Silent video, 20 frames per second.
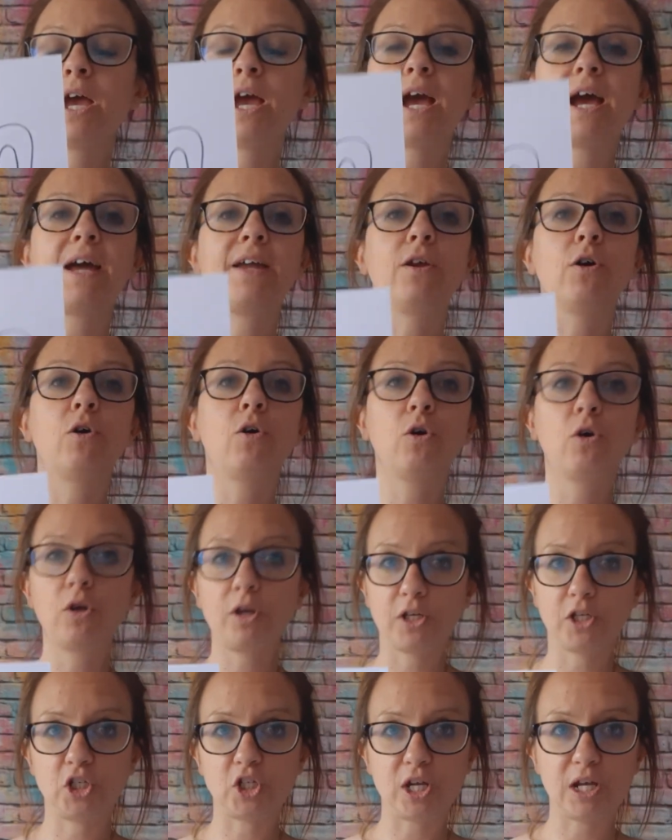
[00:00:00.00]
And
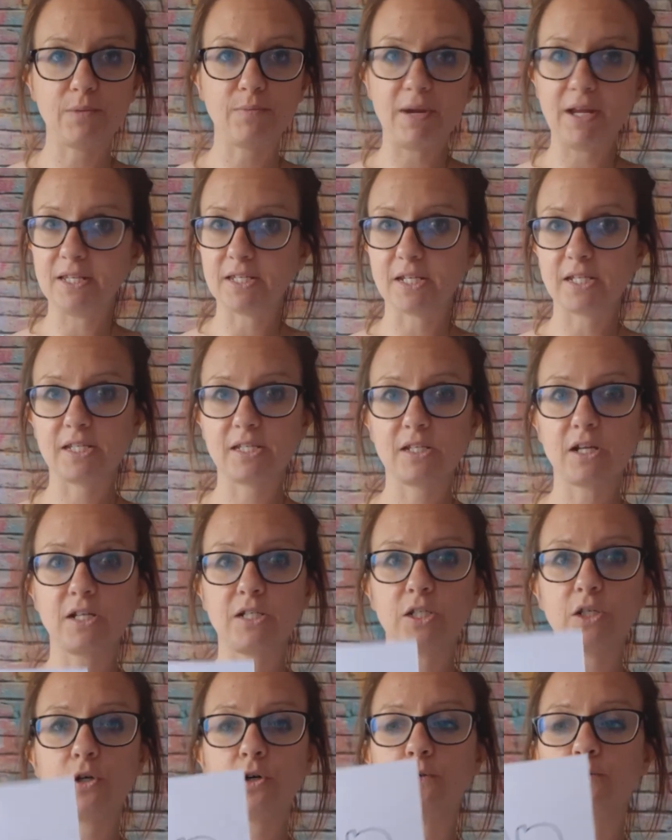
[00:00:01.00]
ology means a
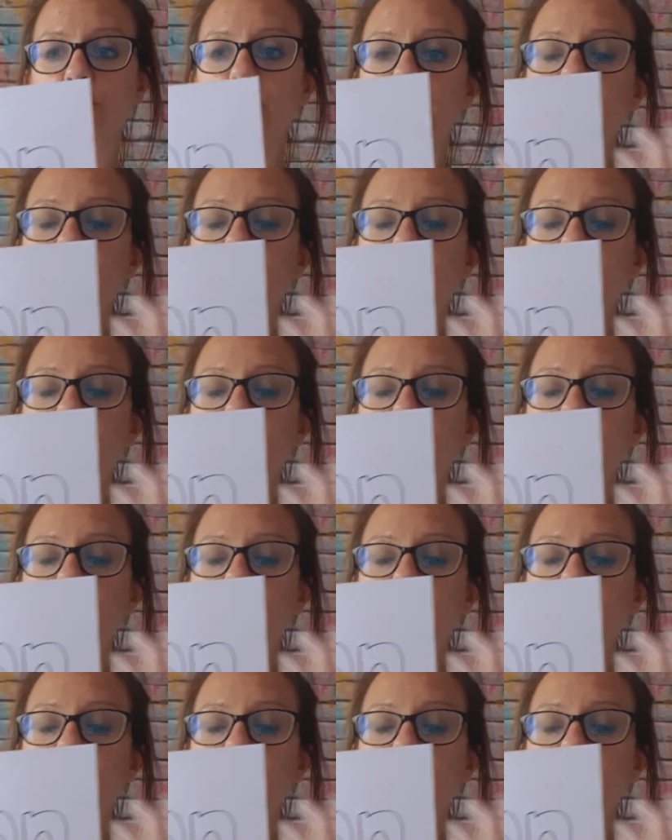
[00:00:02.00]
study of.